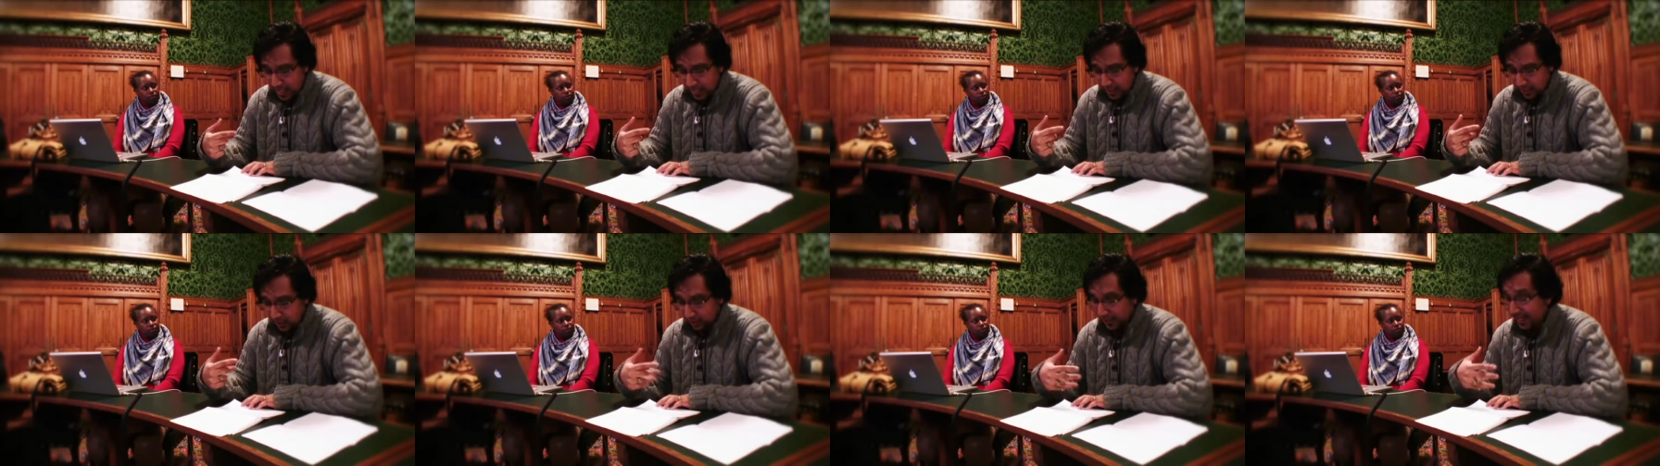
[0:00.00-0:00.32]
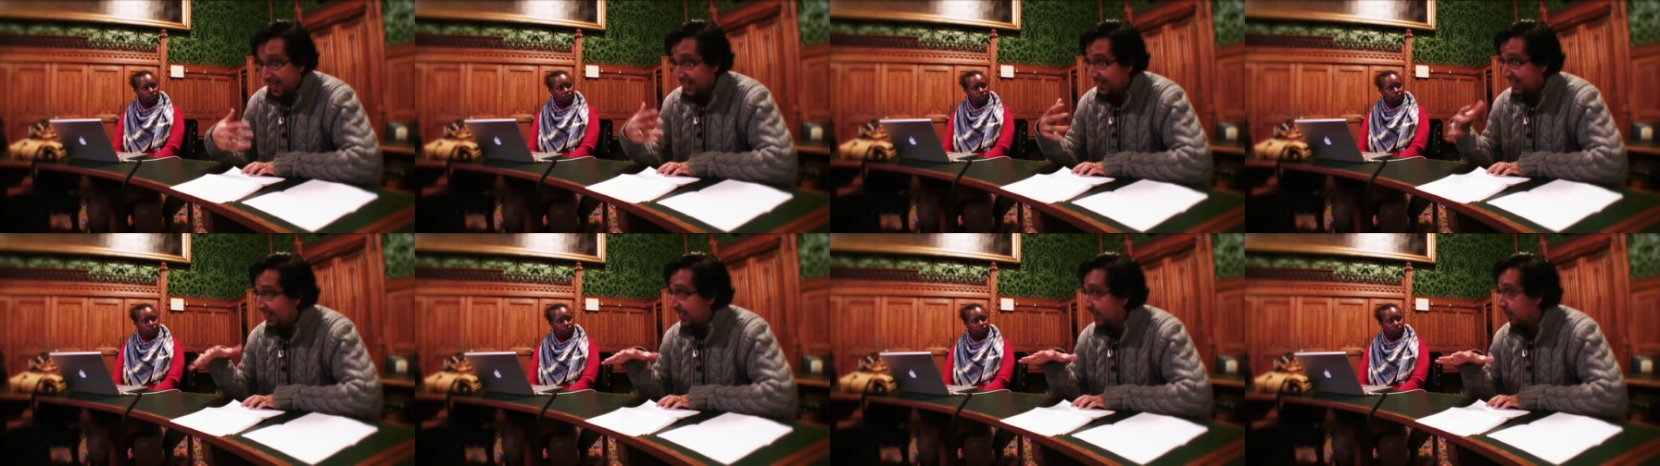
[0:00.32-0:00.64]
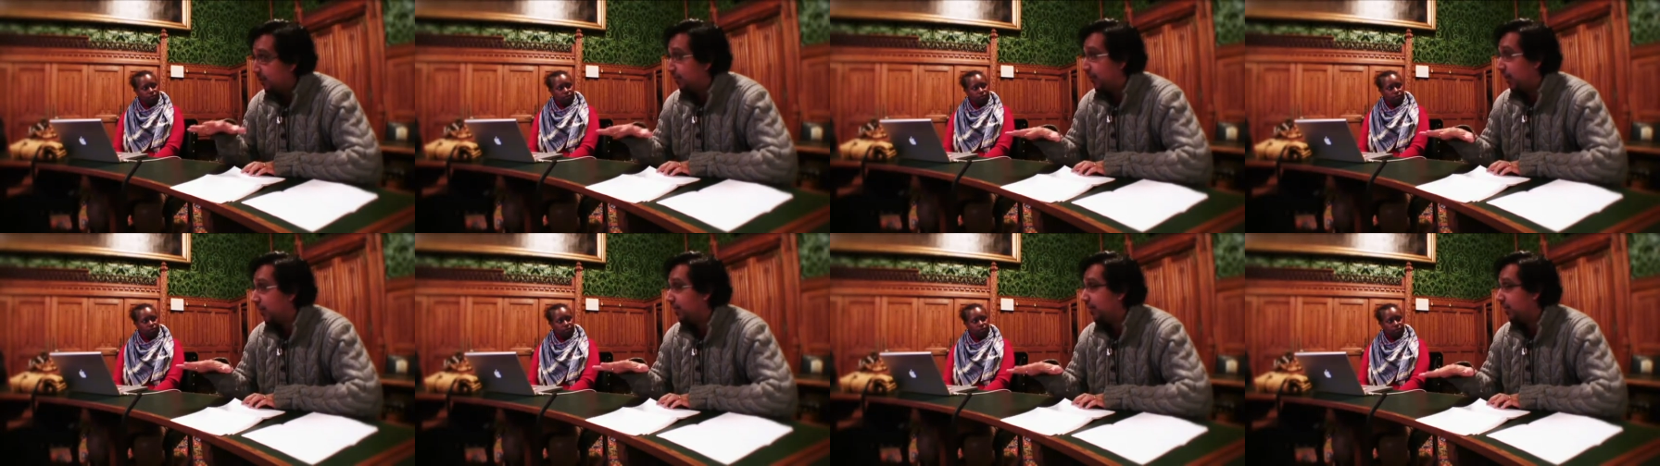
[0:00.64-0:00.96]
So that's in
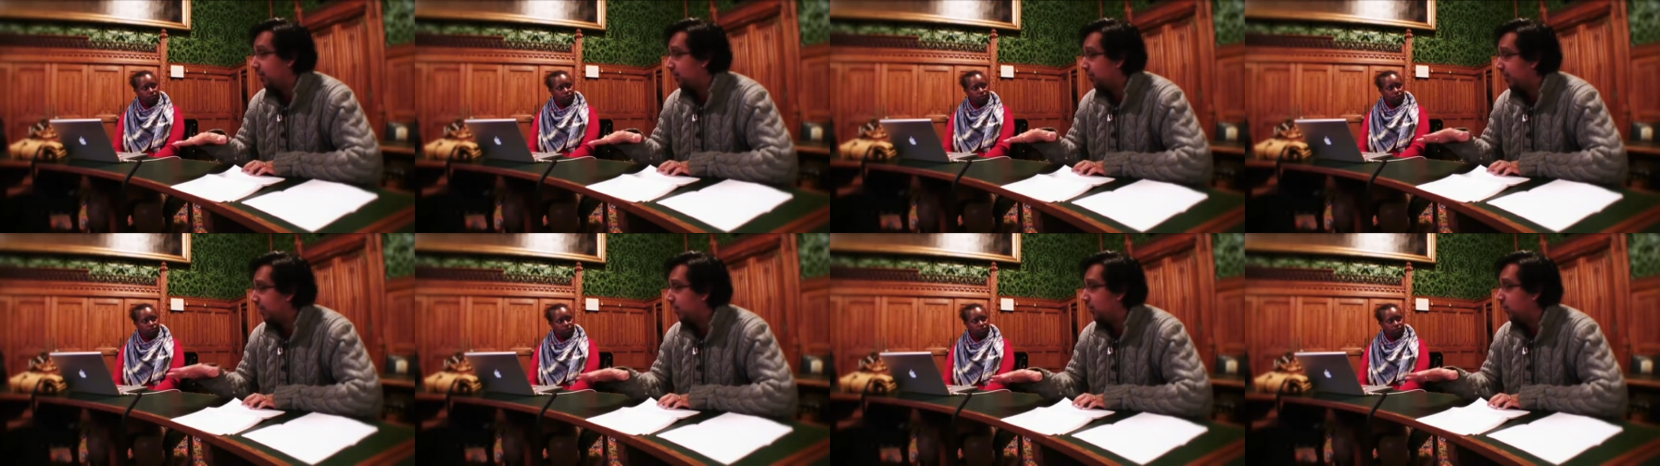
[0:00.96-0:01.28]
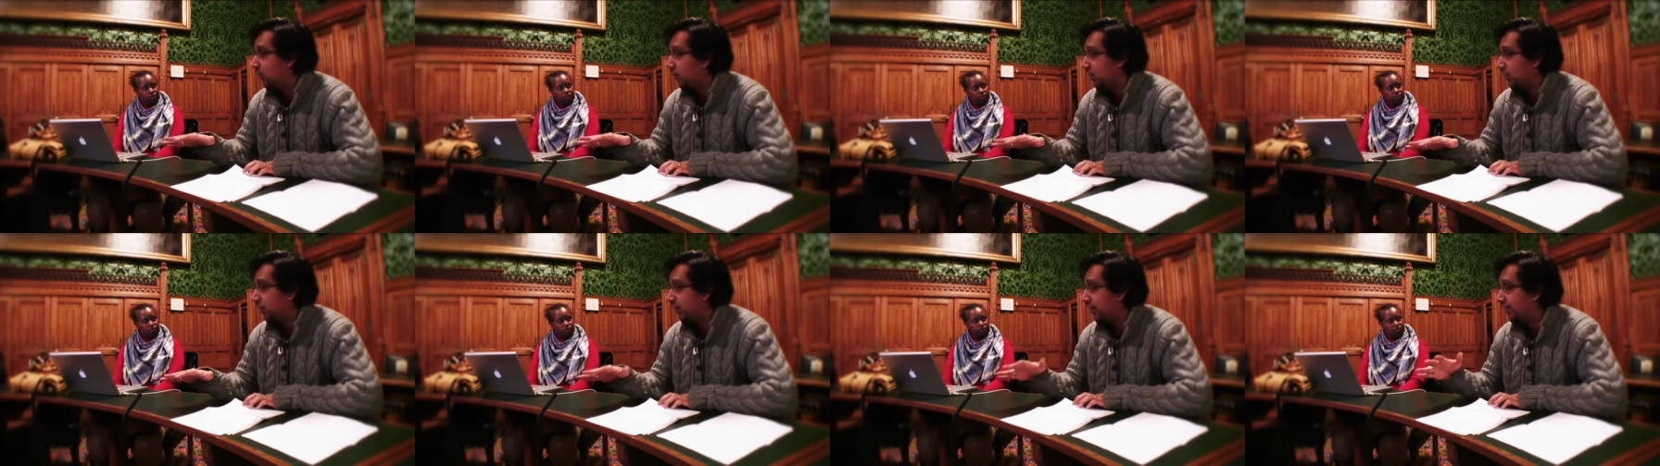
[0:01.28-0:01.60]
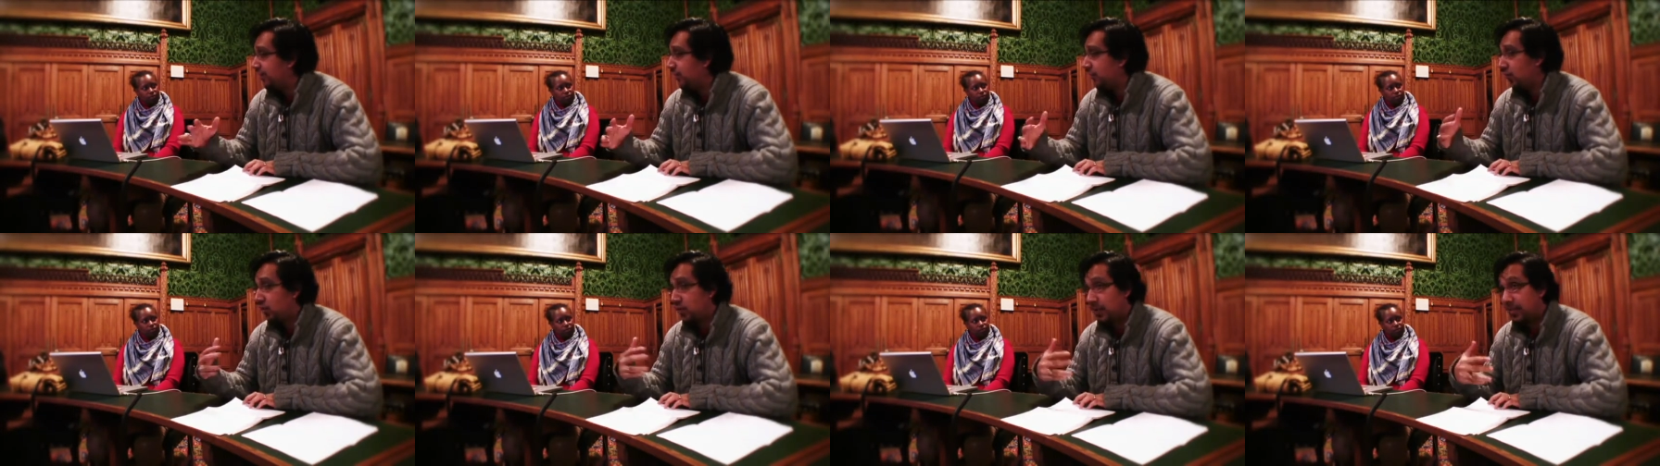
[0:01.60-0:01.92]
the public record. So
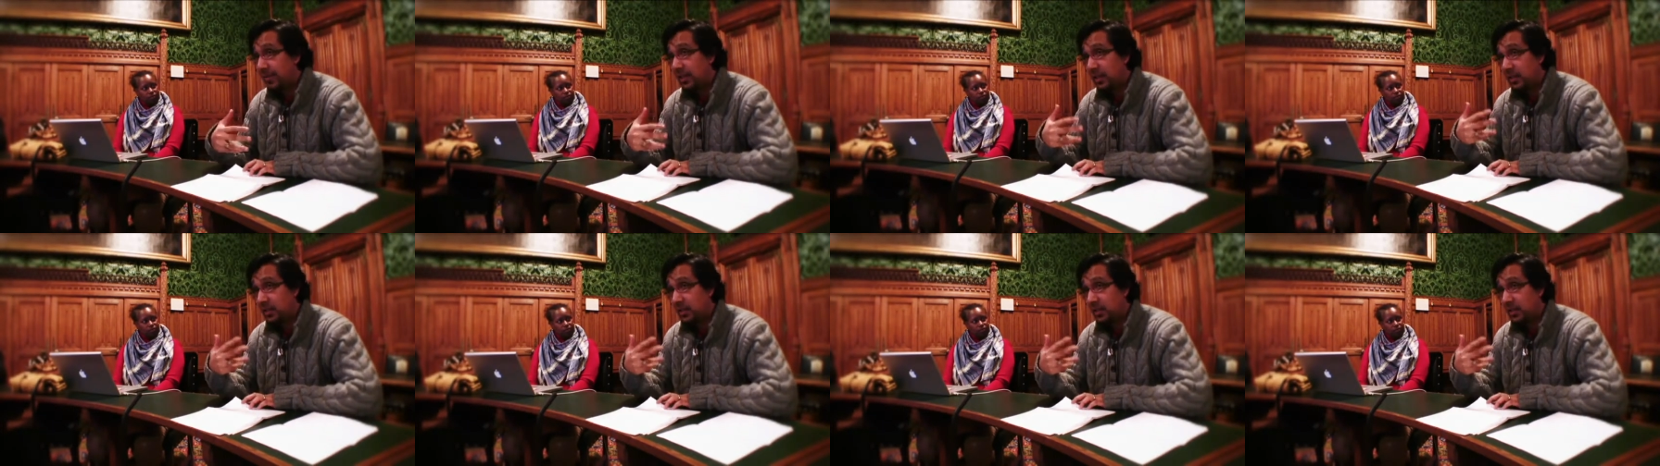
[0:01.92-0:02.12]
even though, I mean,